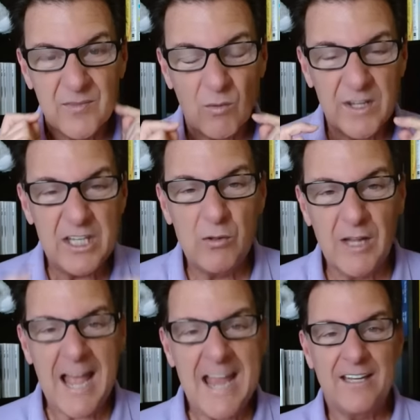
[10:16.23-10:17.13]
whether you
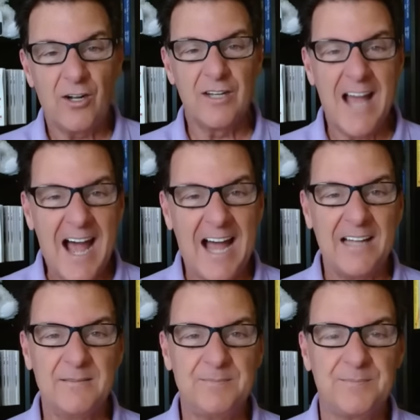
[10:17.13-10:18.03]
like it or
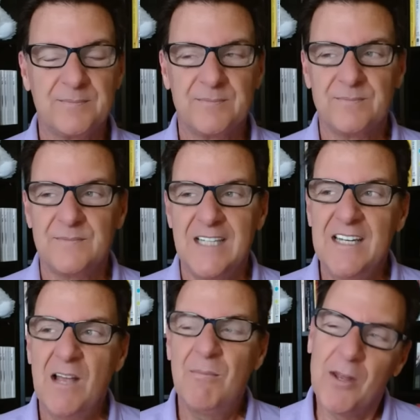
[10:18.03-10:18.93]
not.
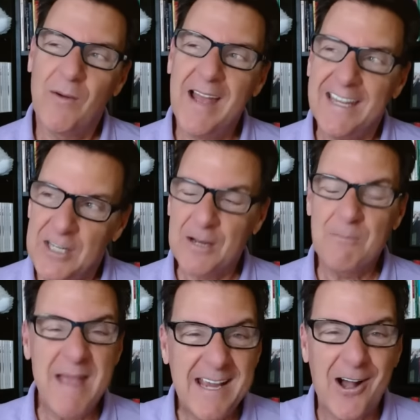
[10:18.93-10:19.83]
Now, by the way, you
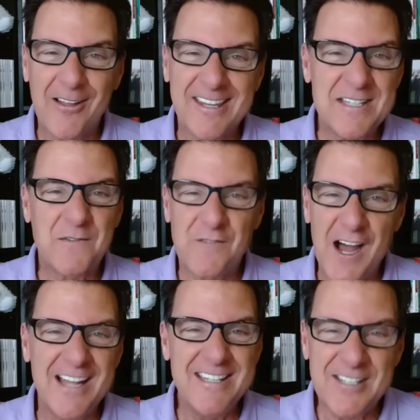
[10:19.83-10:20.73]
can make all this
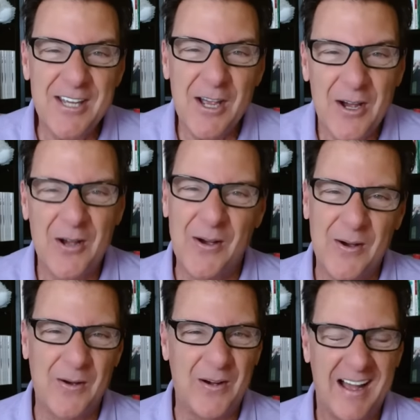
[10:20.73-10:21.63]
fun too.
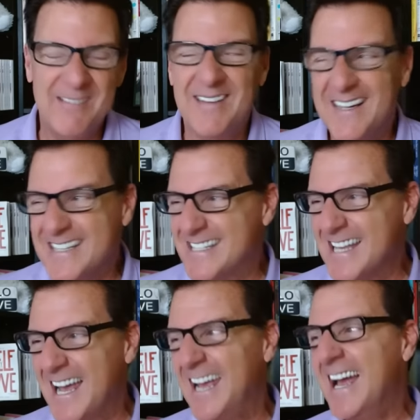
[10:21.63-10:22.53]
I'm going to
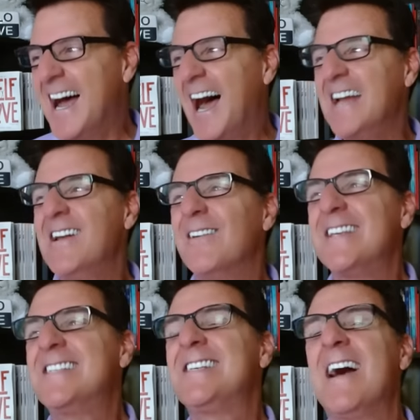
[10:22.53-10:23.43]
say, I know
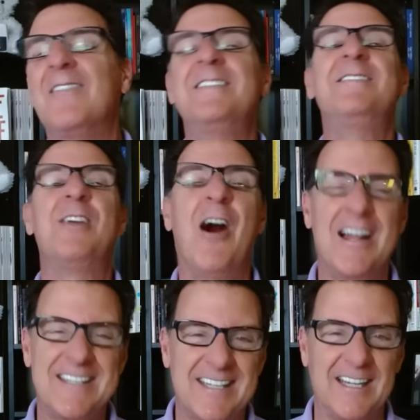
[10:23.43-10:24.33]
this sounds
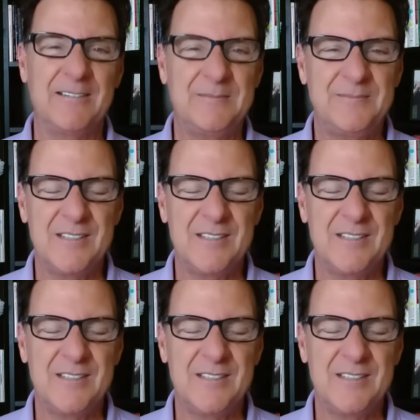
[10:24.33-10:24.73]
daunting,